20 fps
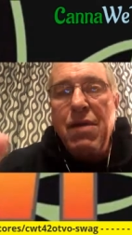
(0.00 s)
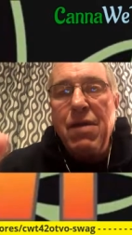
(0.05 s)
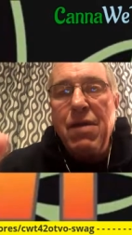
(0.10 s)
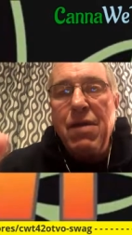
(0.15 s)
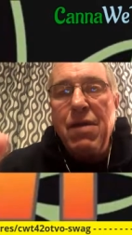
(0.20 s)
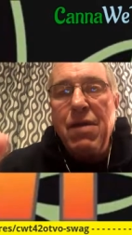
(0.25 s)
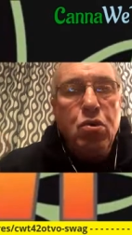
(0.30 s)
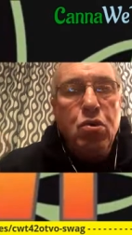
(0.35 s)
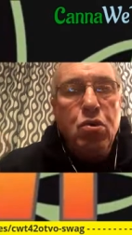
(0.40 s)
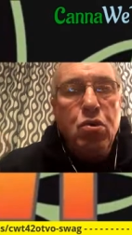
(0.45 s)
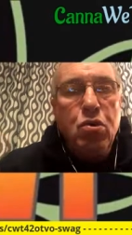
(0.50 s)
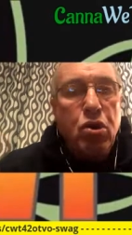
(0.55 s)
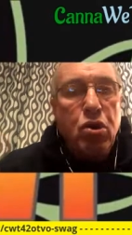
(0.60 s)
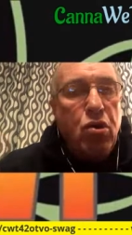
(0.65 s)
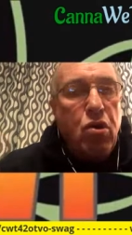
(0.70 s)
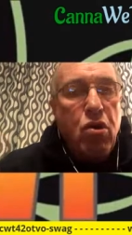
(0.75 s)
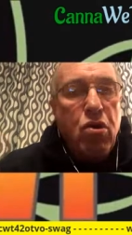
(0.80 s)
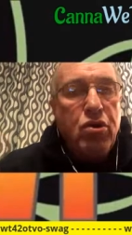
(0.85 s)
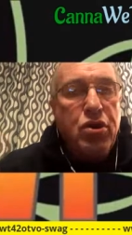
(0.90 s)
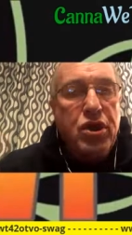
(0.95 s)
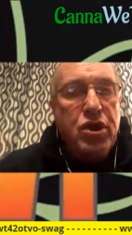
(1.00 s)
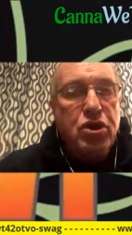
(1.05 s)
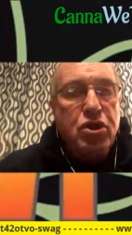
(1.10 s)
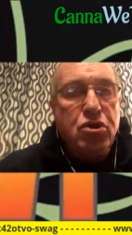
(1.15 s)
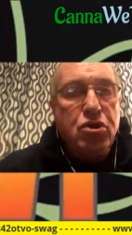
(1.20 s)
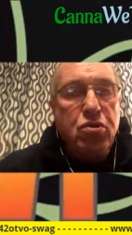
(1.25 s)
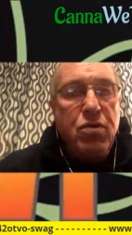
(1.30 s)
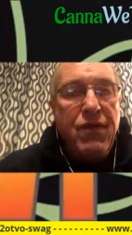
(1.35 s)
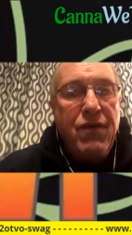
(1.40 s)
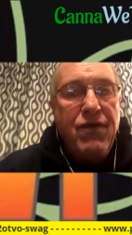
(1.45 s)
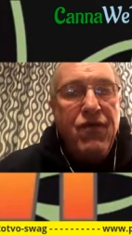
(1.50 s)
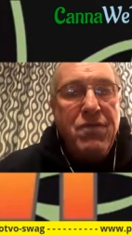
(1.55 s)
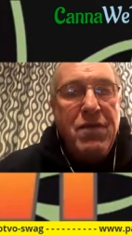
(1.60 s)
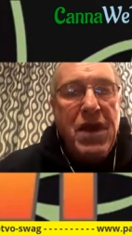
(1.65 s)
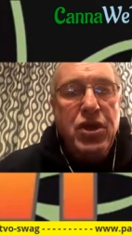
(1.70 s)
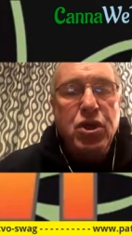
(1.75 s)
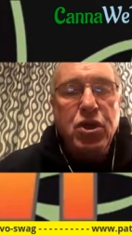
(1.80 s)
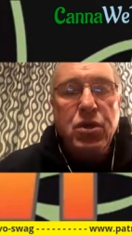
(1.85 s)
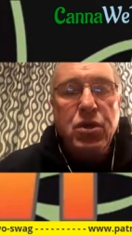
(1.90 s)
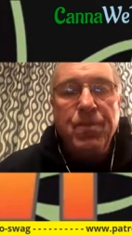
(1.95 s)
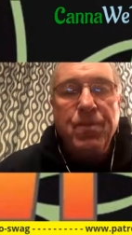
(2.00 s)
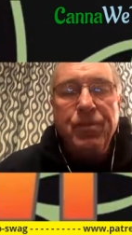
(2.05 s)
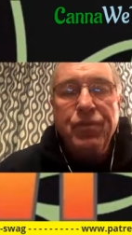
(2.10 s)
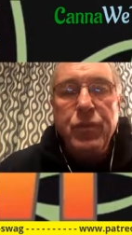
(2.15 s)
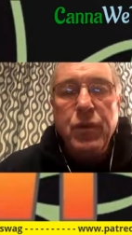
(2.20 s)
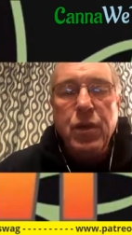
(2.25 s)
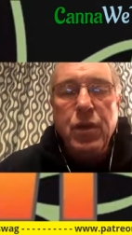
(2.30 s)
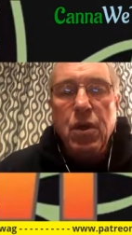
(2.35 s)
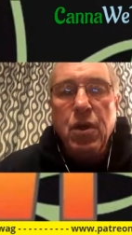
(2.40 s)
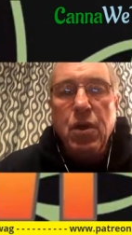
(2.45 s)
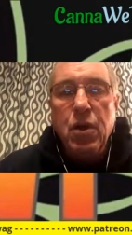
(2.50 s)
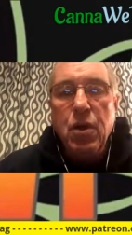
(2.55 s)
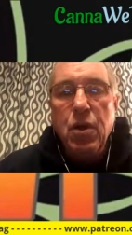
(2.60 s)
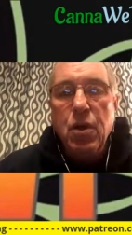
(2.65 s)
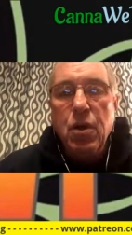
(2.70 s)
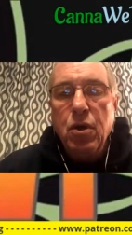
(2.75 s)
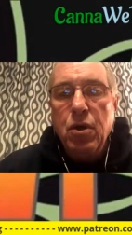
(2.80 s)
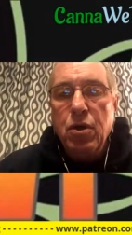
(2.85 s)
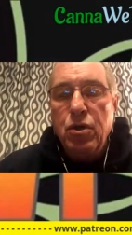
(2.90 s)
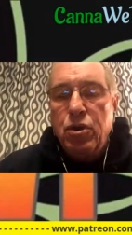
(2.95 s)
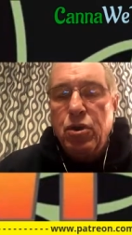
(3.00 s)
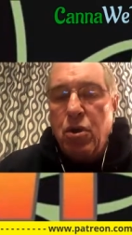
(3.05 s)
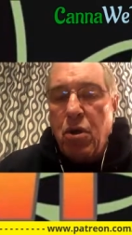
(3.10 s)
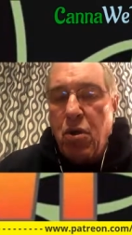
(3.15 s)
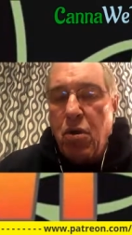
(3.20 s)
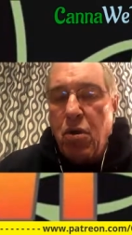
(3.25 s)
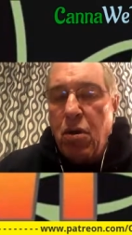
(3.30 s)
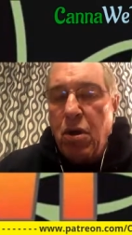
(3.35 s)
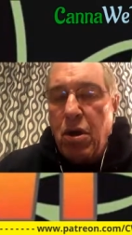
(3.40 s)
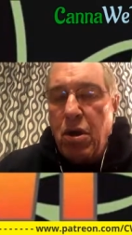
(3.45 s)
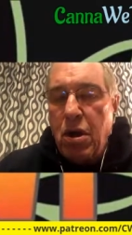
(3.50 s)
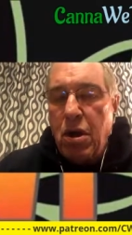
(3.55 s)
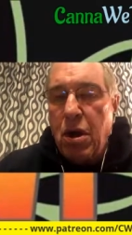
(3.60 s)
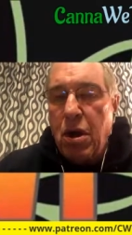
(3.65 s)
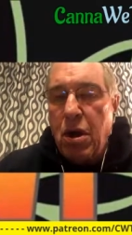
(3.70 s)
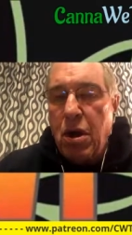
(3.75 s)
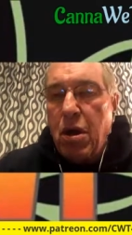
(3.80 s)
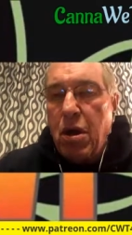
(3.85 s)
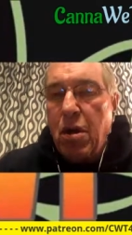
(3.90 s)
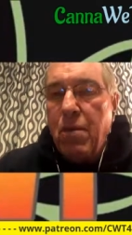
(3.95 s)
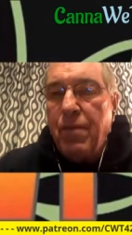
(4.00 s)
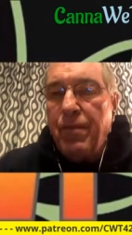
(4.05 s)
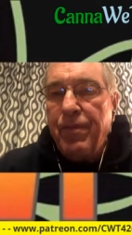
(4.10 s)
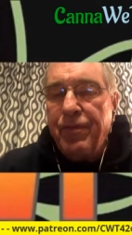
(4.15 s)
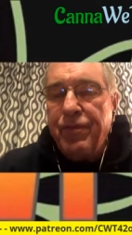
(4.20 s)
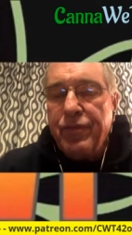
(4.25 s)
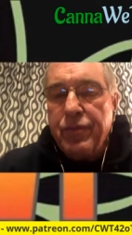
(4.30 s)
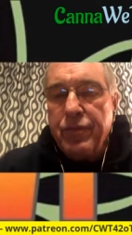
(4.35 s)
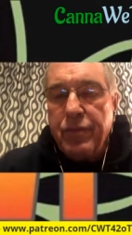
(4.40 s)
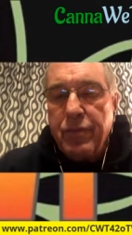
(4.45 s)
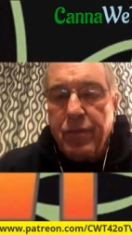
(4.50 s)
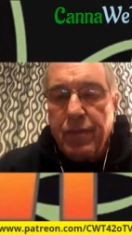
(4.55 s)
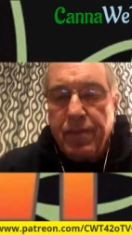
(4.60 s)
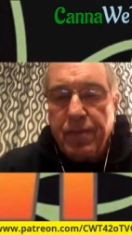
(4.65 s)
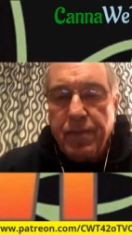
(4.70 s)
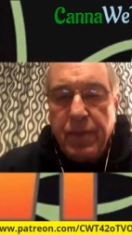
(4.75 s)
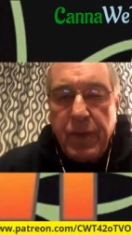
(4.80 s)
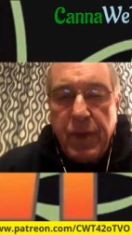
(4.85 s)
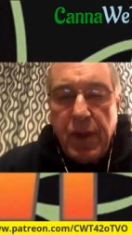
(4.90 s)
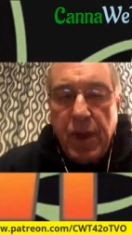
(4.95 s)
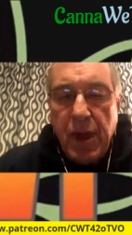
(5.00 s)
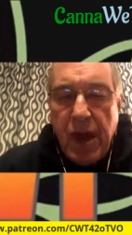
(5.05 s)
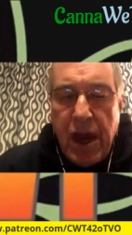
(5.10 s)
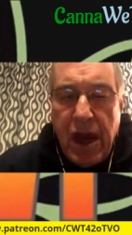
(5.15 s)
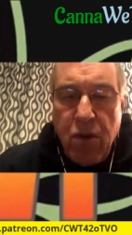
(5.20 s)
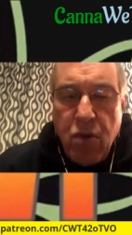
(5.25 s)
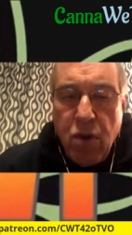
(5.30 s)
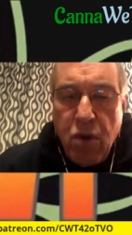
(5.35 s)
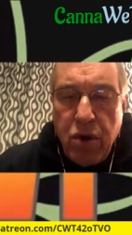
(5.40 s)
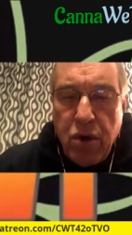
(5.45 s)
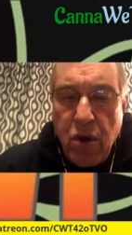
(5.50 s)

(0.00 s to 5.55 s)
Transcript: they refuse to learn this new information. So I wrote an